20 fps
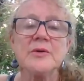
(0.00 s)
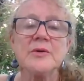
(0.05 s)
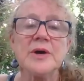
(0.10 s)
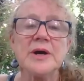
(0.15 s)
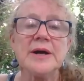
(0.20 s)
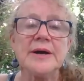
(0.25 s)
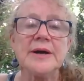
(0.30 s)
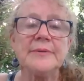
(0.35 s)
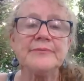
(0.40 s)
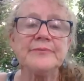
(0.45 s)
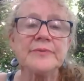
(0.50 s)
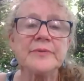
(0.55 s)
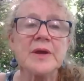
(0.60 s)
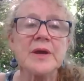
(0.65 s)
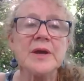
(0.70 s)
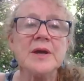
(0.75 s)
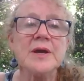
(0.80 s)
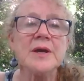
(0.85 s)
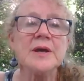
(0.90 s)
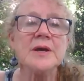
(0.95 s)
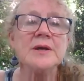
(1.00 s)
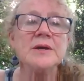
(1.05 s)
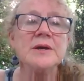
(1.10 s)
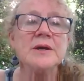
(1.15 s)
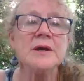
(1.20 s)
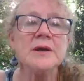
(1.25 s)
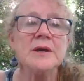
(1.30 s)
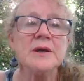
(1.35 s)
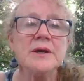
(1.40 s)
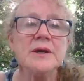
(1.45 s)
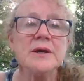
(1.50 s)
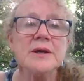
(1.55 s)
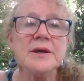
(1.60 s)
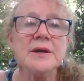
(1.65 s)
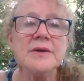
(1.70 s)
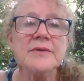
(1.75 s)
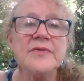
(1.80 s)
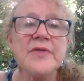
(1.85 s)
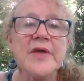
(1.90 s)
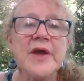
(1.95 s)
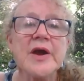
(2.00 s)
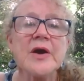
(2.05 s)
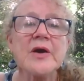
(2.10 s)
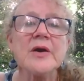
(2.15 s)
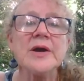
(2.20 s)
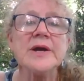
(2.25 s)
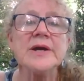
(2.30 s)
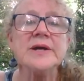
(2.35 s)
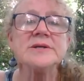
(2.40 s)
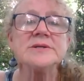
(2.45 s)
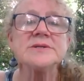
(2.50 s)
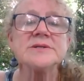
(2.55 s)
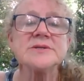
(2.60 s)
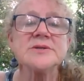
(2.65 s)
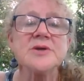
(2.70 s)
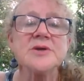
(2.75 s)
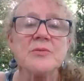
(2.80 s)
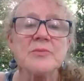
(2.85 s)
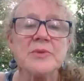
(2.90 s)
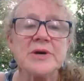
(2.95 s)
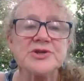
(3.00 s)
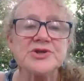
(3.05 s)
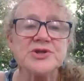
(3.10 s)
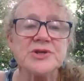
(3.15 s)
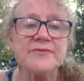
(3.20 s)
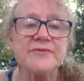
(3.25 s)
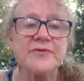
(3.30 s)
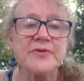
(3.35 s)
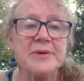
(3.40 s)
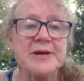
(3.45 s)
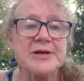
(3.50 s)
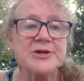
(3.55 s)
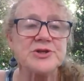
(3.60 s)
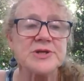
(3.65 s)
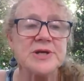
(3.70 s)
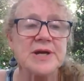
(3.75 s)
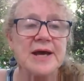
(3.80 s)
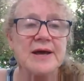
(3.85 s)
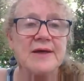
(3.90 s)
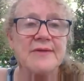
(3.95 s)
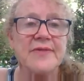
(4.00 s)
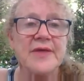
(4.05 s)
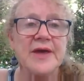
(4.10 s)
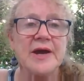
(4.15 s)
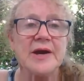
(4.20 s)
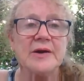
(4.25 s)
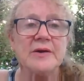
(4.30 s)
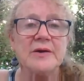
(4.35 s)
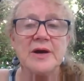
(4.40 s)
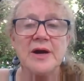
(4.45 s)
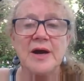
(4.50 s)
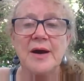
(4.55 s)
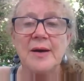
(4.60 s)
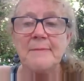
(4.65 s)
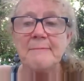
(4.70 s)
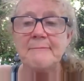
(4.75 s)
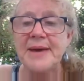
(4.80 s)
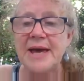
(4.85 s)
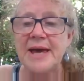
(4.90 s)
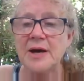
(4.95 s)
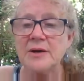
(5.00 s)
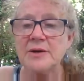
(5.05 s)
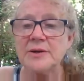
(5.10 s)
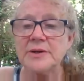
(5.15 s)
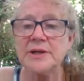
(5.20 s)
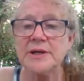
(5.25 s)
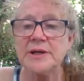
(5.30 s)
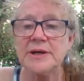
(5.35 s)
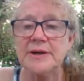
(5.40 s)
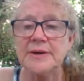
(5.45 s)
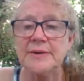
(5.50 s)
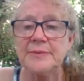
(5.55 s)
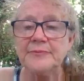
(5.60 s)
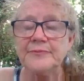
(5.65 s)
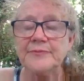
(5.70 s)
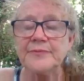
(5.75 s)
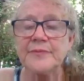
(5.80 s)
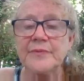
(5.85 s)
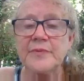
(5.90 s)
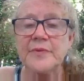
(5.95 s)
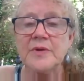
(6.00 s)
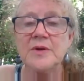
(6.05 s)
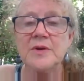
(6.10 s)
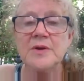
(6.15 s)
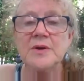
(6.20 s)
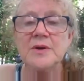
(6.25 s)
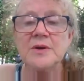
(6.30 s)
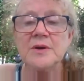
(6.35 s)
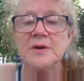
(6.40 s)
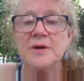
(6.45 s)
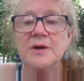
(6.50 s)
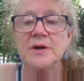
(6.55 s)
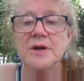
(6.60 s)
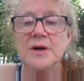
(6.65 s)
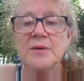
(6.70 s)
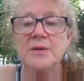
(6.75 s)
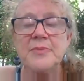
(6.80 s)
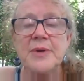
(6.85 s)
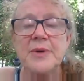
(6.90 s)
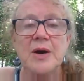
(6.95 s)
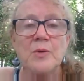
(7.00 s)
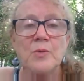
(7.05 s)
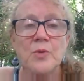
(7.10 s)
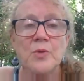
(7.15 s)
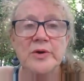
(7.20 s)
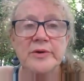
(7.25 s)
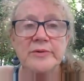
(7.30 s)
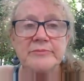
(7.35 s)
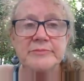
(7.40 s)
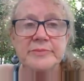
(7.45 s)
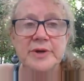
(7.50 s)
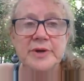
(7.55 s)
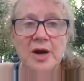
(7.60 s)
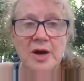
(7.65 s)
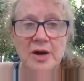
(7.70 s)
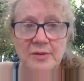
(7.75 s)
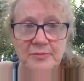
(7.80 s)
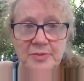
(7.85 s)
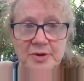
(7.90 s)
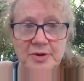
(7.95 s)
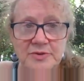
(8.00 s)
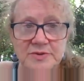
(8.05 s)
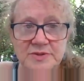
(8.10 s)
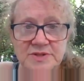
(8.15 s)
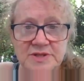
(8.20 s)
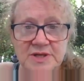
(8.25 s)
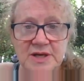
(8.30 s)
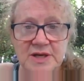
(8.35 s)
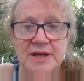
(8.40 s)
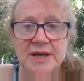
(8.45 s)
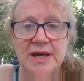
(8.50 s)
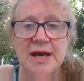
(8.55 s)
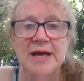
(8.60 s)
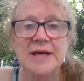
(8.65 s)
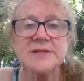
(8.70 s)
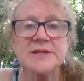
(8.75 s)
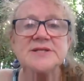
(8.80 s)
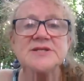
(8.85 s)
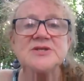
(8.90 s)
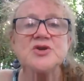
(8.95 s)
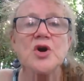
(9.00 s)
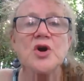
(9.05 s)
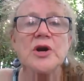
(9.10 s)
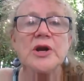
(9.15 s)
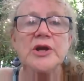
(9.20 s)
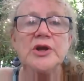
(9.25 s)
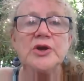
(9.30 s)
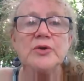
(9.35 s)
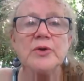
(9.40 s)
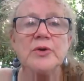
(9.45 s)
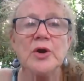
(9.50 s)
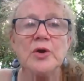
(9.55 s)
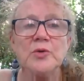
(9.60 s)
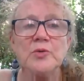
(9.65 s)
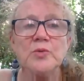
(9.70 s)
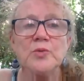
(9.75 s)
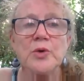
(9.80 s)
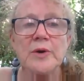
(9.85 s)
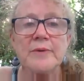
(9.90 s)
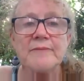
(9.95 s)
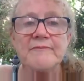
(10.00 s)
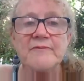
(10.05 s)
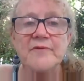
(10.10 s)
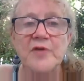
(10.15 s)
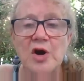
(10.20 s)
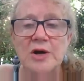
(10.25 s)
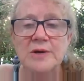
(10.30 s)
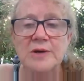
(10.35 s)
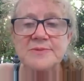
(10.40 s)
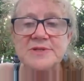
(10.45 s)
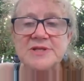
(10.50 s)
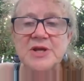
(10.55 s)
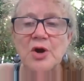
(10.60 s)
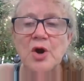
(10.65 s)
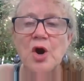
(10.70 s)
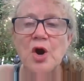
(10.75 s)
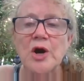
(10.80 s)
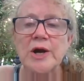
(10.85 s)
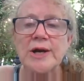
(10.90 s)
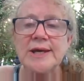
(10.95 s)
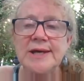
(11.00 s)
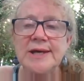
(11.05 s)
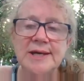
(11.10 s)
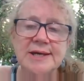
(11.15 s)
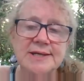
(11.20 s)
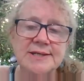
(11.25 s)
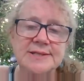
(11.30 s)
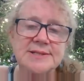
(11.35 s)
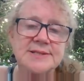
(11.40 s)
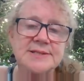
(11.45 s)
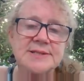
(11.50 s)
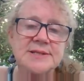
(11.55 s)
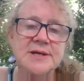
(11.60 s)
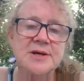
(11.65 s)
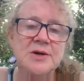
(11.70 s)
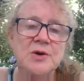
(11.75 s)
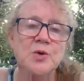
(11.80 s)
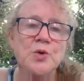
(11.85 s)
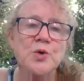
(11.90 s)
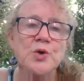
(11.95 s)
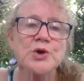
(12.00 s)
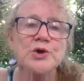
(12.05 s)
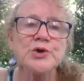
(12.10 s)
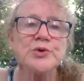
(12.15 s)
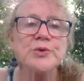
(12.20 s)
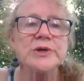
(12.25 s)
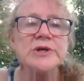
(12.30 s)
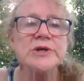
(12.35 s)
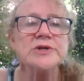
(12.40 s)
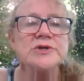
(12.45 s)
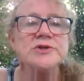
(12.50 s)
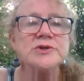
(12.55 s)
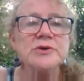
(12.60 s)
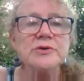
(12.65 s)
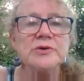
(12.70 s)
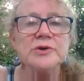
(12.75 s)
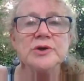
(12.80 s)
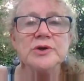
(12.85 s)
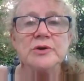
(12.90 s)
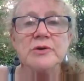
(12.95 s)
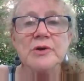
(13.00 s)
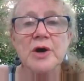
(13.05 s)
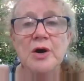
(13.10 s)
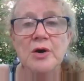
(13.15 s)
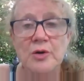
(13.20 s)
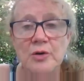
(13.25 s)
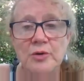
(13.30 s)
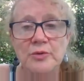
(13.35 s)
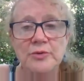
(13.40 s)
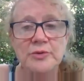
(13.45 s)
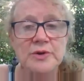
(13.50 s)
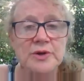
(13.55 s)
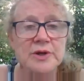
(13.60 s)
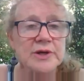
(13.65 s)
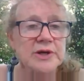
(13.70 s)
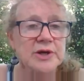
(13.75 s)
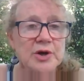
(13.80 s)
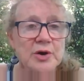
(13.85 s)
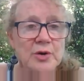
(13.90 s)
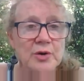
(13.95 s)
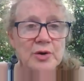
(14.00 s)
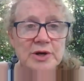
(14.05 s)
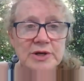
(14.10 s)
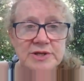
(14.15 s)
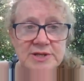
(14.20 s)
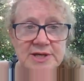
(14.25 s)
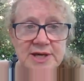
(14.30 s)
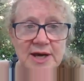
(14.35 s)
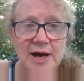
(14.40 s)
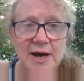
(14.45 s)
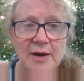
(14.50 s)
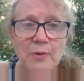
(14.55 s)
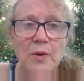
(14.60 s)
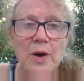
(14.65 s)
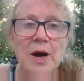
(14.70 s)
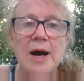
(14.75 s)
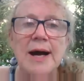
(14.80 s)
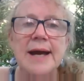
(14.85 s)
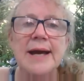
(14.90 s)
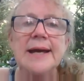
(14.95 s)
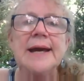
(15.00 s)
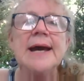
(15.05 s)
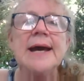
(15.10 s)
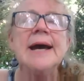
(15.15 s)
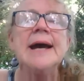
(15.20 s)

um, there is so much information out there about um, about worm composting and starting your own worm farms. There are kits, or you can do your own, you know, a DIY.